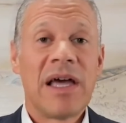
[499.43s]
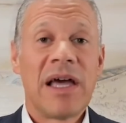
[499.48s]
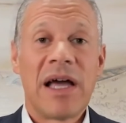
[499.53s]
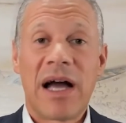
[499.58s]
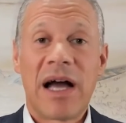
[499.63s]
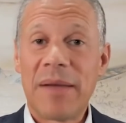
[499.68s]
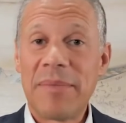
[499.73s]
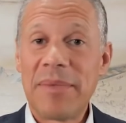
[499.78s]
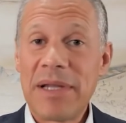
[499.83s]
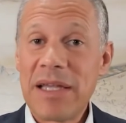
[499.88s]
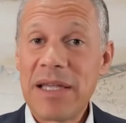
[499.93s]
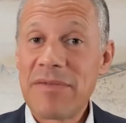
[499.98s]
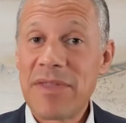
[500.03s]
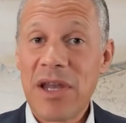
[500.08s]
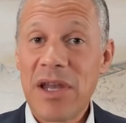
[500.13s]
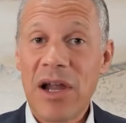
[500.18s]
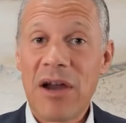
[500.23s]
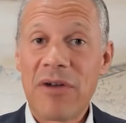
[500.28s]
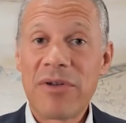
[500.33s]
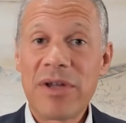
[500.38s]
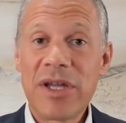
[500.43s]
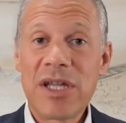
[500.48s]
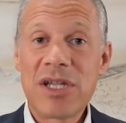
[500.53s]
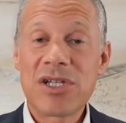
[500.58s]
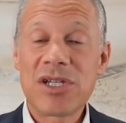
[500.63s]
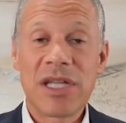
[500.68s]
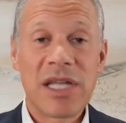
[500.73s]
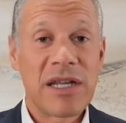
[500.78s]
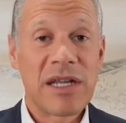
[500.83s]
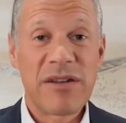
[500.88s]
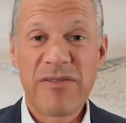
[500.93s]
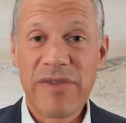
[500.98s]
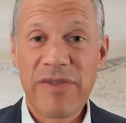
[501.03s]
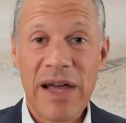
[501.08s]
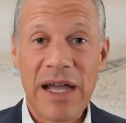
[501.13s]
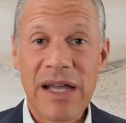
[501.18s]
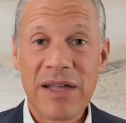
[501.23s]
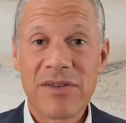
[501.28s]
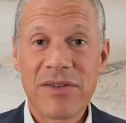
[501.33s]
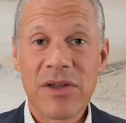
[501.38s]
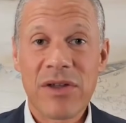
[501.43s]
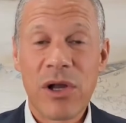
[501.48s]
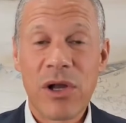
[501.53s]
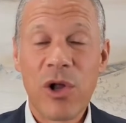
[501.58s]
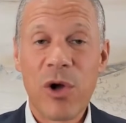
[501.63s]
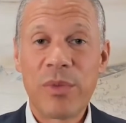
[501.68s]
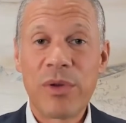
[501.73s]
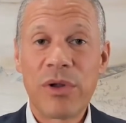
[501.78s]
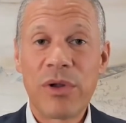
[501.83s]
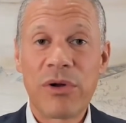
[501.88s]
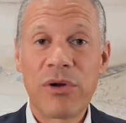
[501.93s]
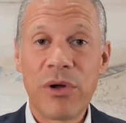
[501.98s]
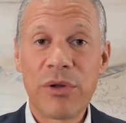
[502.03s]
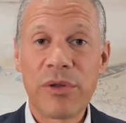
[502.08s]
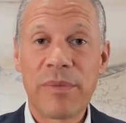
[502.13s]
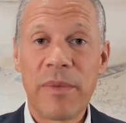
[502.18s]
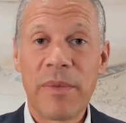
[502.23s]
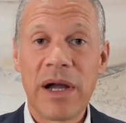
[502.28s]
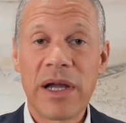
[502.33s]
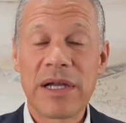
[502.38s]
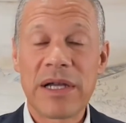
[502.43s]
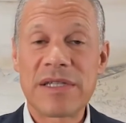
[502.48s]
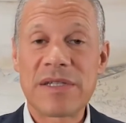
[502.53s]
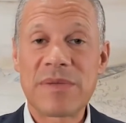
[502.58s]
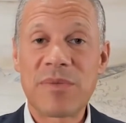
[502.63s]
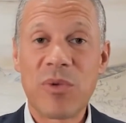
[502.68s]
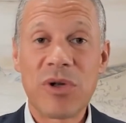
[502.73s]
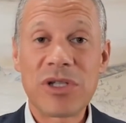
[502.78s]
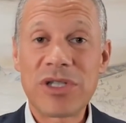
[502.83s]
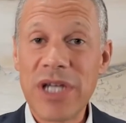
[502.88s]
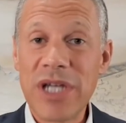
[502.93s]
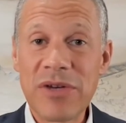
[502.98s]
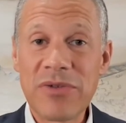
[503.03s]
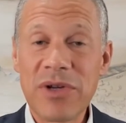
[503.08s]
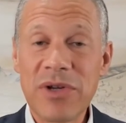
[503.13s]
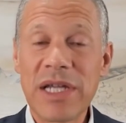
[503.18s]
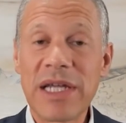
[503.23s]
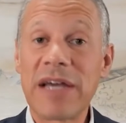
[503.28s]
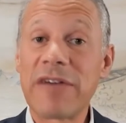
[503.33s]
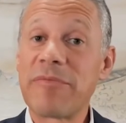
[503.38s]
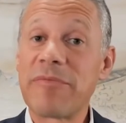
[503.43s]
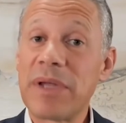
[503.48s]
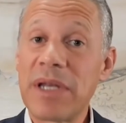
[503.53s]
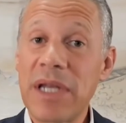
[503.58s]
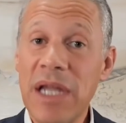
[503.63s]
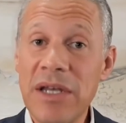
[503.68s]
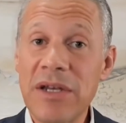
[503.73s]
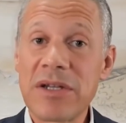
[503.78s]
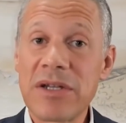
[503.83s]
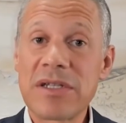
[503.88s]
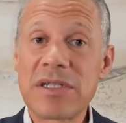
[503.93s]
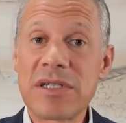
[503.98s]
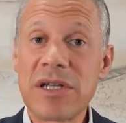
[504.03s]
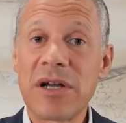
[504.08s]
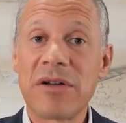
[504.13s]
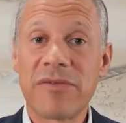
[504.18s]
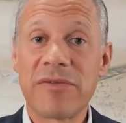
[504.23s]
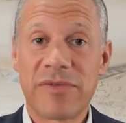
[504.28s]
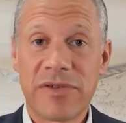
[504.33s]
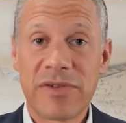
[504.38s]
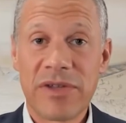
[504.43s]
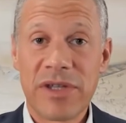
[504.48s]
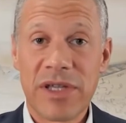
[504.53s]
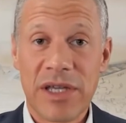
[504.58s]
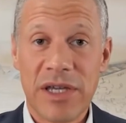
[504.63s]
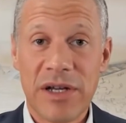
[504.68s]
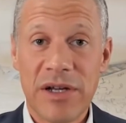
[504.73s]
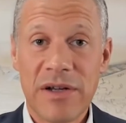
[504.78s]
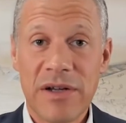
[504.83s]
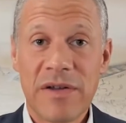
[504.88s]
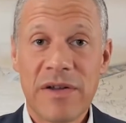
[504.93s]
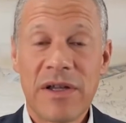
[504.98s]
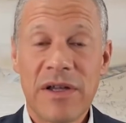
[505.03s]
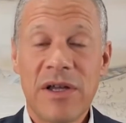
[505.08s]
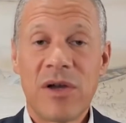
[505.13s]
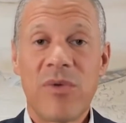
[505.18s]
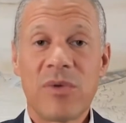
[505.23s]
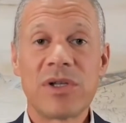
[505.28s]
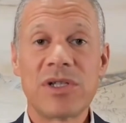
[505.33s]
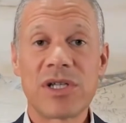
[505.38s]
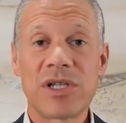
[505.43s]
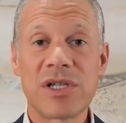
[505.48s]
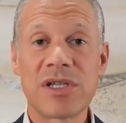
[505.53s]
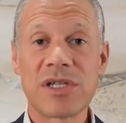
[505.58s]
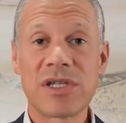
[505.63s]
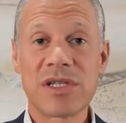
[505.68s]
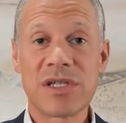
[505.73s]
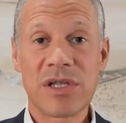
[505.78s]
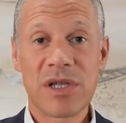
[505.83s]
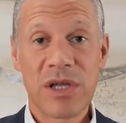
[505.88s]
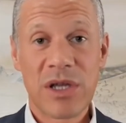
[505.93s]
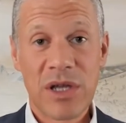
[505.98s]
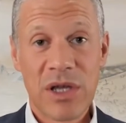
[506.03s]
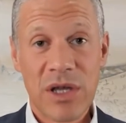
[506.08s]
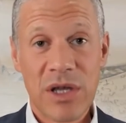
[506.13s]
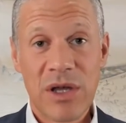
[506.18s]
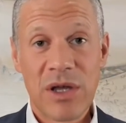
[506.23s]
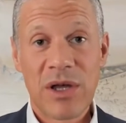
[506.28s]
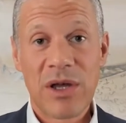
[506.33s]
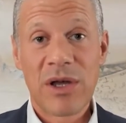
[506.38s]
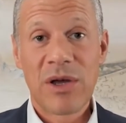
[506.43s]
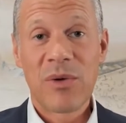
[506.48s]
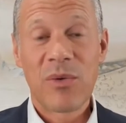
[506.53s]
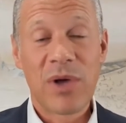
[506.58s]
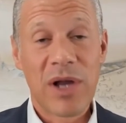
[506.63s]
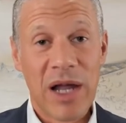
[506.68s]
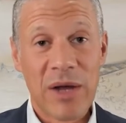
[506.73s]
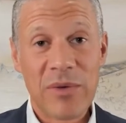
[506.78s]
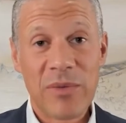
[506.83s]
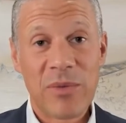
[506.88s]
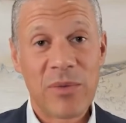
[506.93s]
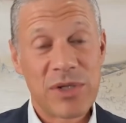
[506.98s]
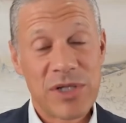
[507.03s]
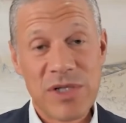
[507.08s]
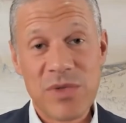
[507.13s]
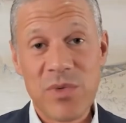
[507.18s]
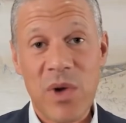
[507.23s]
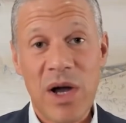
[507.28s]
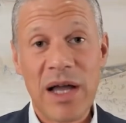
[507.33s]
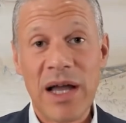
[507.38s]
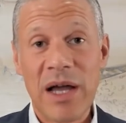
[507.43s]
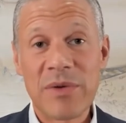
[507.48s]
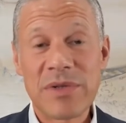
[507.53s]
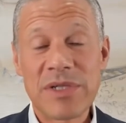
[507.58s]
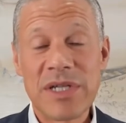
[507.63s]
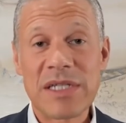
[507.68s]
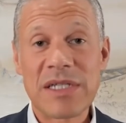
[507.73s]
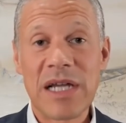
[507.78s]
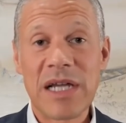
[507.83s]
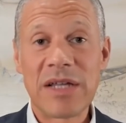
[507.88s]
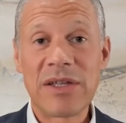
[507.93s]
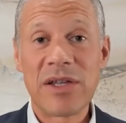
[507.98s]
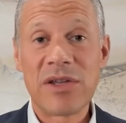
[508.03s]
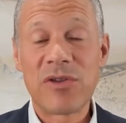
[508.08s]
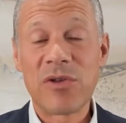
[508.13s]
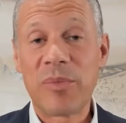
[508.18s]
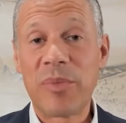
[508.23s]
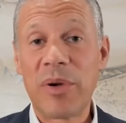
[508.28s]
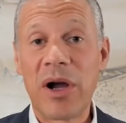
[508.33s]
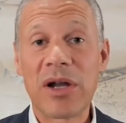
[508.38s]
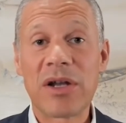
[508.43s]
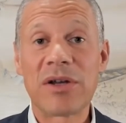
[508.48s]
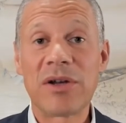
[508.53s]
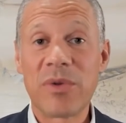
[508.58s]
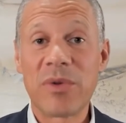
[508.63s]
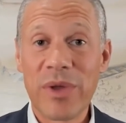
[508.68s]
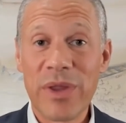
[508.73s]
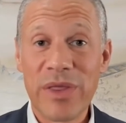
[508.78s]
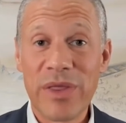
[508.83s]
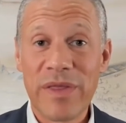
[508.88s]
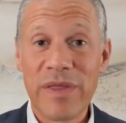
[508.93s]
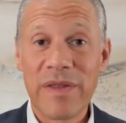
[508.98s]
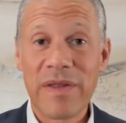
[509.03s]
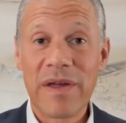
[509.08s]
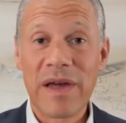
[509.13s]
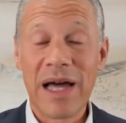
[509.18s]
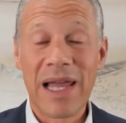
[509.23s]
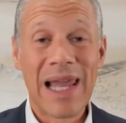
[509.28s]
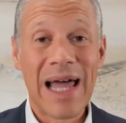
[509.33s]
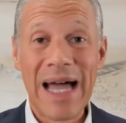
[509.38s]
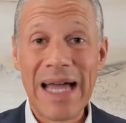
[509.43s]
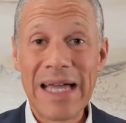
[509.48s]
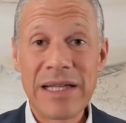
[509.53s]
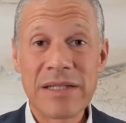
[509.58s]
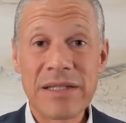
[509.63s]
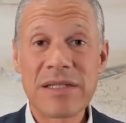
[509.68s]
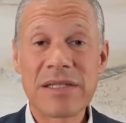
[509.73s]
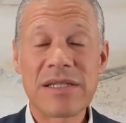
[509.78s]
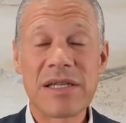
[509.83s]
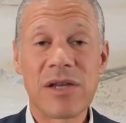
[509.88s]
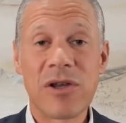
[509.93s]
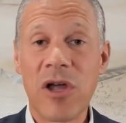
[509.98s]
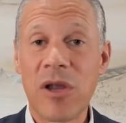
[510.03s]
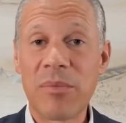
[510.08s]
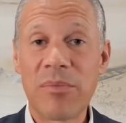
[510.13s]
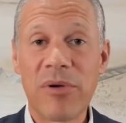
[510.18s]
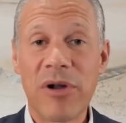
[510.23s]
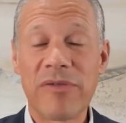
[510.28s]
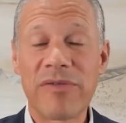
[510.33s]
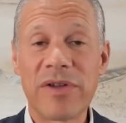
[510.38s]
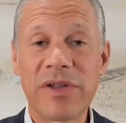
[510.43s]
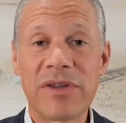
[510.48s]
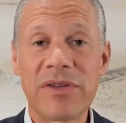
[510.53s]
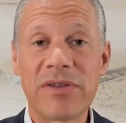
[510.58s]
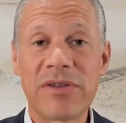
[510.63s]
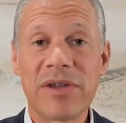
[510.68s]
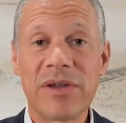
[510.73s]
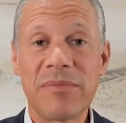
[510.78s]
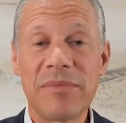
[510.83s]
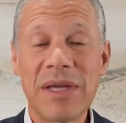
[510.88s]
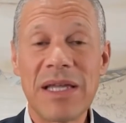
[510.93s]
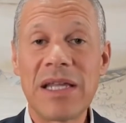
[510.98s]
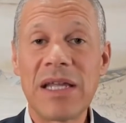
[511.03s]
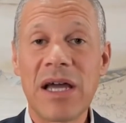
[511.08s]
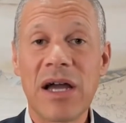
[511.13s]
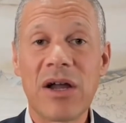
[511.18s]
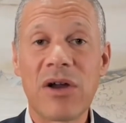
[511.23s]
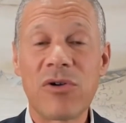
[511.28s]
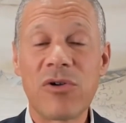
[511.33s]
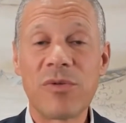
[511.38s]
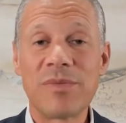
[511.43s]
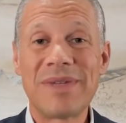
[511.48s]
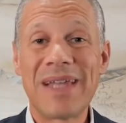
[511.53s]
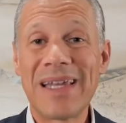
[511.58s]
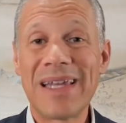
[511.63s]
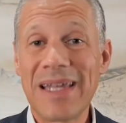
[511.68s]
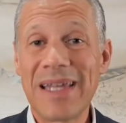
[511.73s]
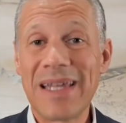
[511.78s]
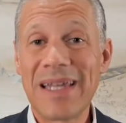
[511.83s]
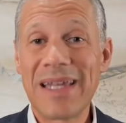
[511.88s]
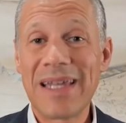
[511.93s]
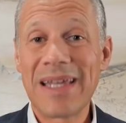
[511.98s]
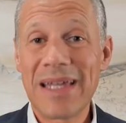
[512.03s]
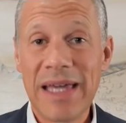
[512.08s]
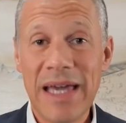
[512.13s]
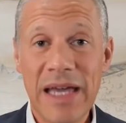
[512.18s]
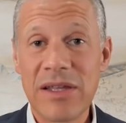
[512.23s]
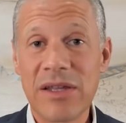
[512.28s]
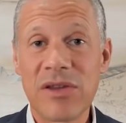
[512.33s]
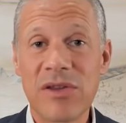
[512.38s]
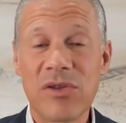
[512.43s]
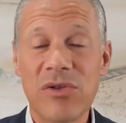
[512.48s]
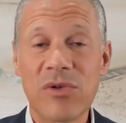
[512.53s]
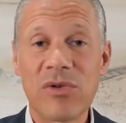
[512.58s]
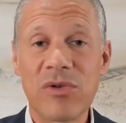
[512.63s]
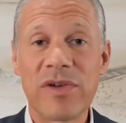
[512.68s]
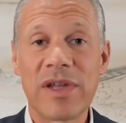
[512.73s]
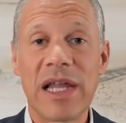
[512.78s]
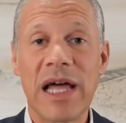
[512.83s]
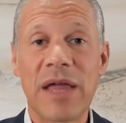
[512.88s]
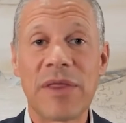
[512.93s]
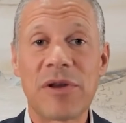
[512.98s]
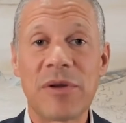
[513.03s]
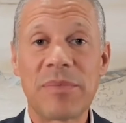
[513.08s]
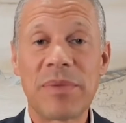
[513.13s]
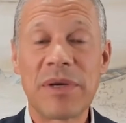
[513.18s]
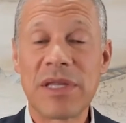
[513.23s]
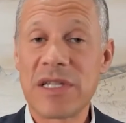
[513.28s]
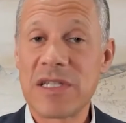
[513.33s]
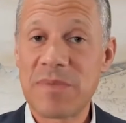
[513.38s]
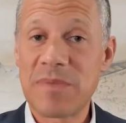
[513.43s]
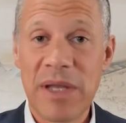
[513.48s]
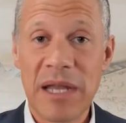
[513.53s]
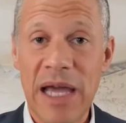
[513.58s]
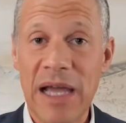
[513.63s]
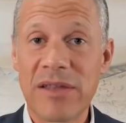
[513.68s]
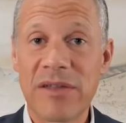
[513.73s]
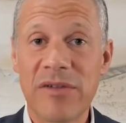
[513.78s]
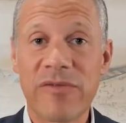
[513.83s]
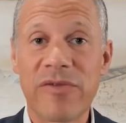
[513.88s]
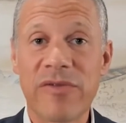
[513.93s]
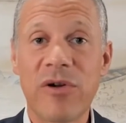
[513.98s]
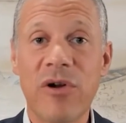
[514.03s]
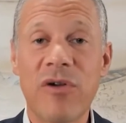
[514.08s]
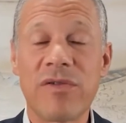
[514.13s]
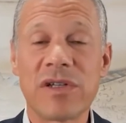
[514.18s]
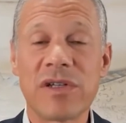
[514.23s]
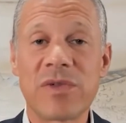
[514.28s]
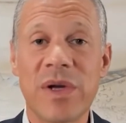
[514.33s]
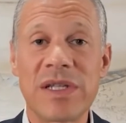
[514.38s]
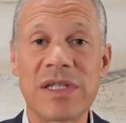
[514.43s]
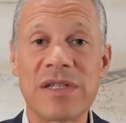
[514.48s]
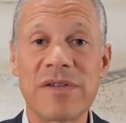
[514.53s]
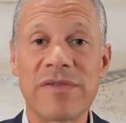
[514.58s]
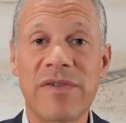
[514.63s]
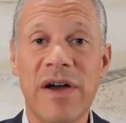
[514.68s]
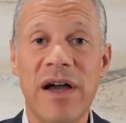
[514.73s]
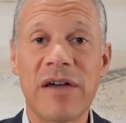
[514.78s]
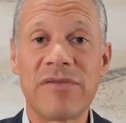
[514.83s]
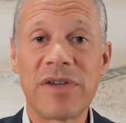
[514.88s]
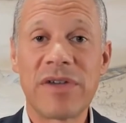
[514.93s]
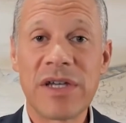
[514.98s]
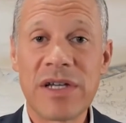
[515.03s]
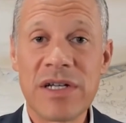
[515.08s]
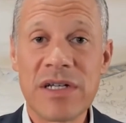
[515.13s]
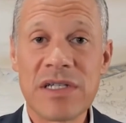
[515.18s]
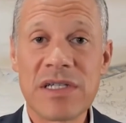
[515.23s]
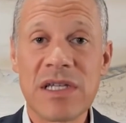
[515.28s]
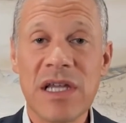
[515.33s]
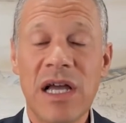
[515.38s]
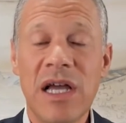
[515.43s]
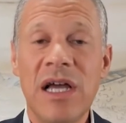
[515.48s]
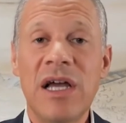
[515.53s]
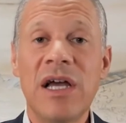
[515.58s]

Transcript: I believe that our region, and in fact global growth markets more generally, have been underserved here, which is why I was excited to partner with Alliance, a non-profit media group dedicated to philanthropy that's been active for over 25 years,